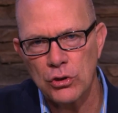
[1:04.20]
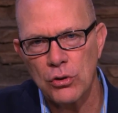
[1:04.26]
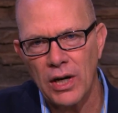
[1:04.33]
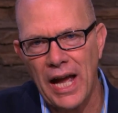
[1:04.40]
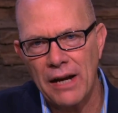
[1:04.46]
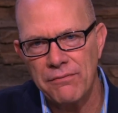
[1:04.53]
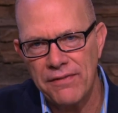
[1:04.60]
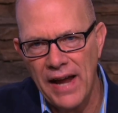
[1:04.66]
is
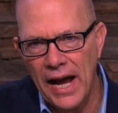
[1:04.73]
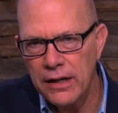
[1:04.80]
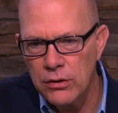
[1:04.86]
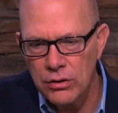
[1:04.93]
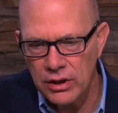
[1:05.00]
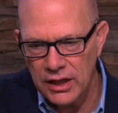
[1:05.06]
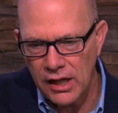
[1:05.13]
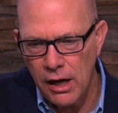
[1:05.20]
going to add
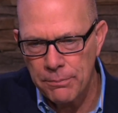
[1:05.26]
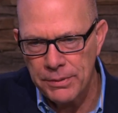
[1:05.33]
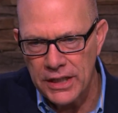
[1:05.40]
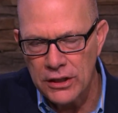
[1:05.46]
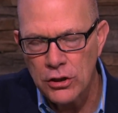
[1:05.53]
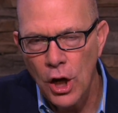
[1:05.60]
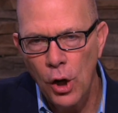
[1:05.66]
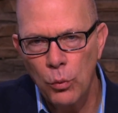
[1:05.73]
value to the
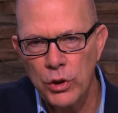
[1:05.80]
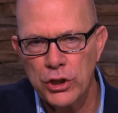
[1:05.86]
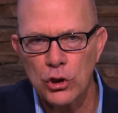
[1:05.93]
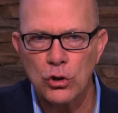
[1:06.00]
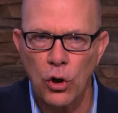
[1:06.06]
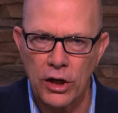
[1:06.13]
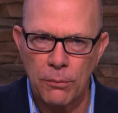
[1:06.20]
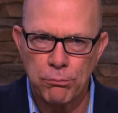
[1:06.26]
companies, which
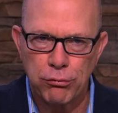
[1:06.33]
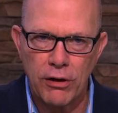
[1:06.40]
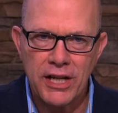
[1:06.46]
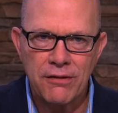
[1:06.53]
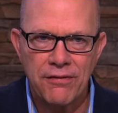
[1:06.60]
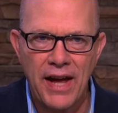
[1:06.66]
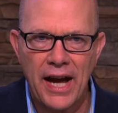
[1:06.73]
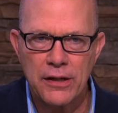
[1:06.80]
is going to
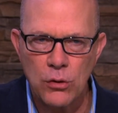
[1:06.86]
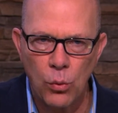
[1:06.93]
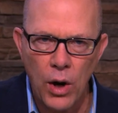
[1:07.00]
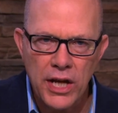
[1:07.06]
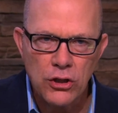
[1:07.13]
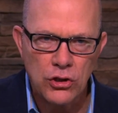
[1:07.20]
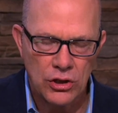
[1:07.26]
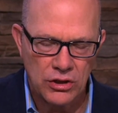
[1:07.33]
bring
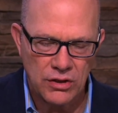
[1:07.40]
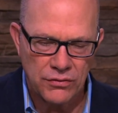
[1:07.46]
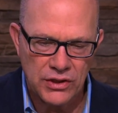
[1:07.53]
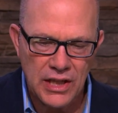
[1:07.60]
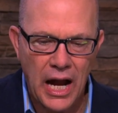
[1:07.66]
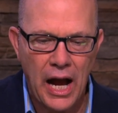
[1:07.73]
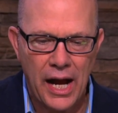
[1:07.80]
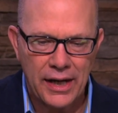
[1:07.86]
valuations of
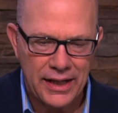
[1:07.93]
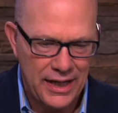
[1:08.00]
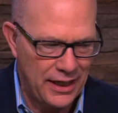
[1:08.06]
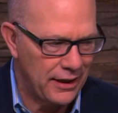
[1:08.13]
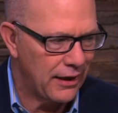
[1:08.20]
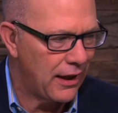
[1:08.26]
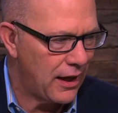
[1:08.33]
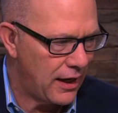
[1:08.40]
stock
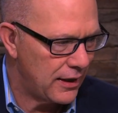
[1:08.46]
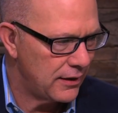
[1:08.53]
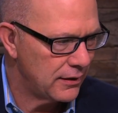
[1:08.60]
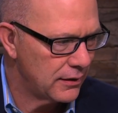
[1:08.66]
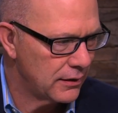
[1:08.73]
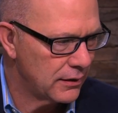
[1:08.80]
in line.